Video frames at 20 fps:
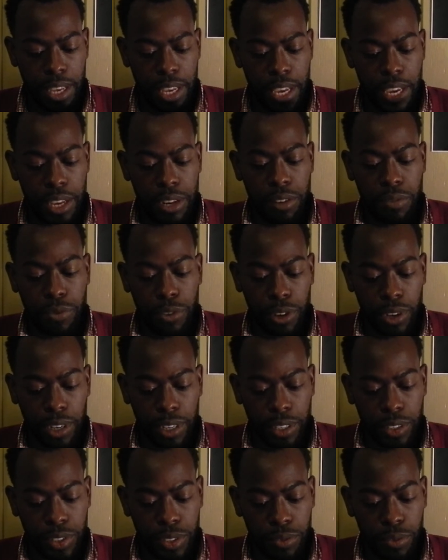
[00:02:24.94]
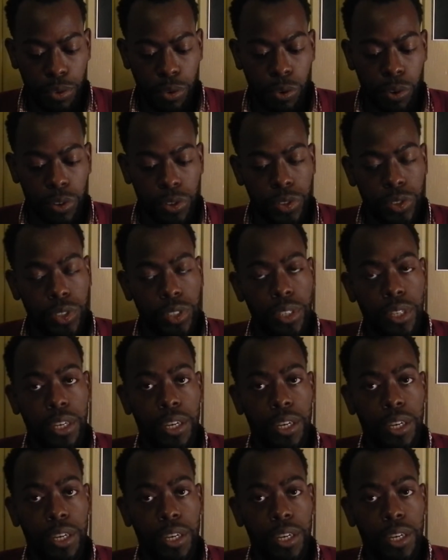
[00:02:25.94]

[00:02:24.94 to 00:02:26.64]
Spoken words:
end of your lease, of course,